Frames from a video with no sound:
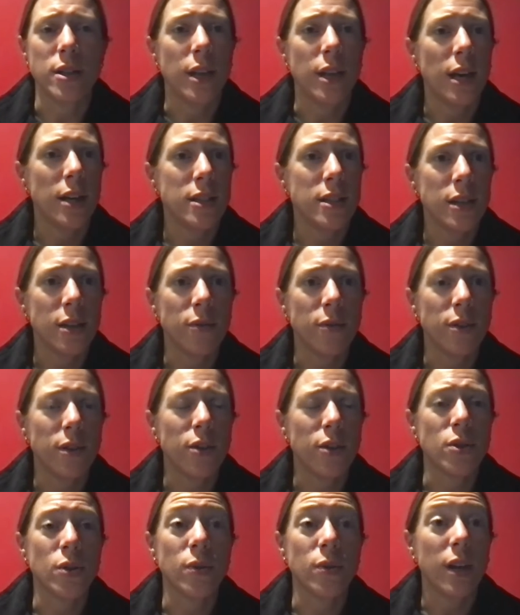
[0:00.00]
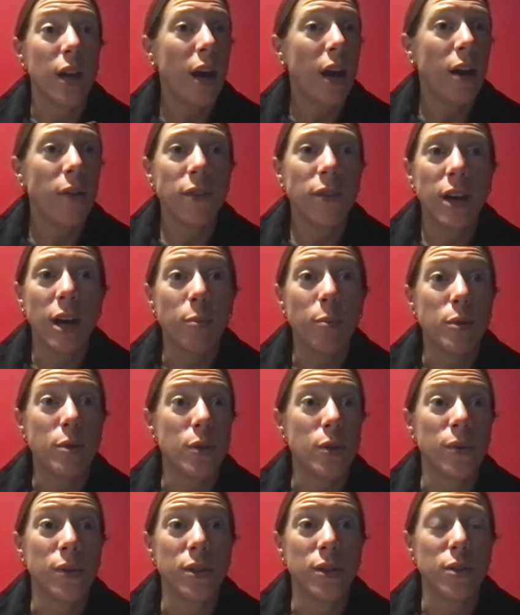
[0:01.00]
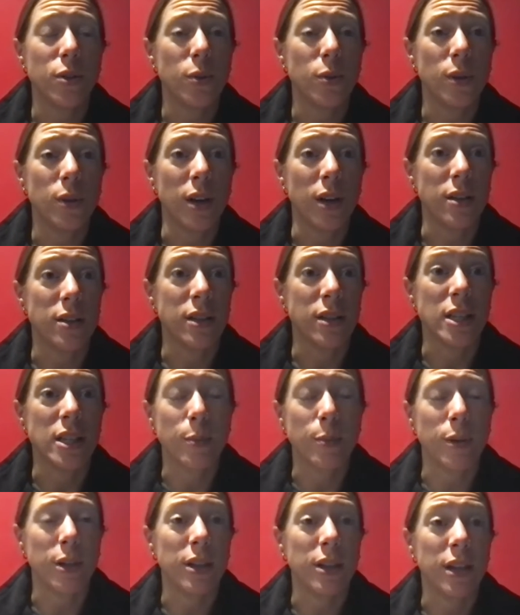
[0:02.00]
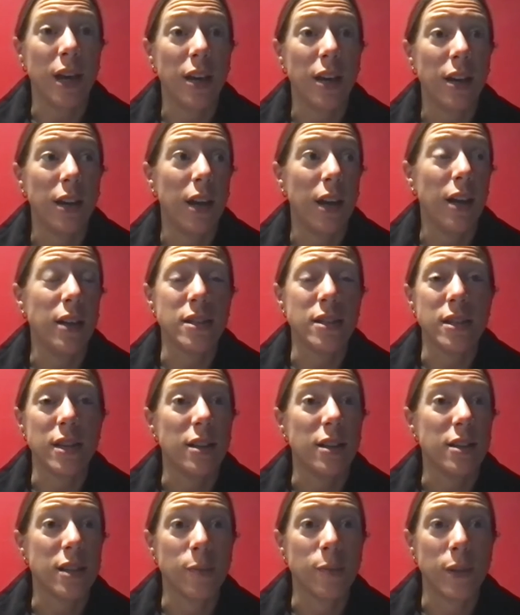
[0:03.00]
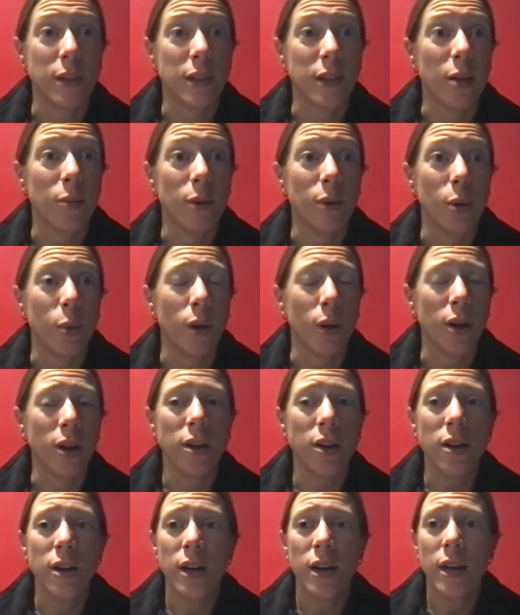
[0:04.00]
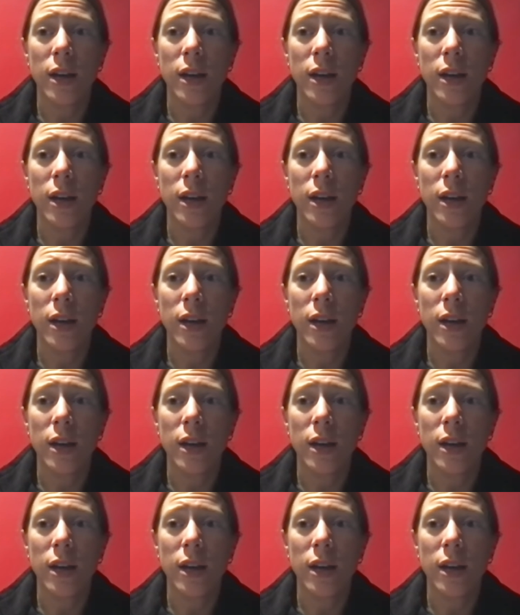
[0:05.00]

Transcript: That's out there. So they have the opportunity to do contests, but again, it's not something I require.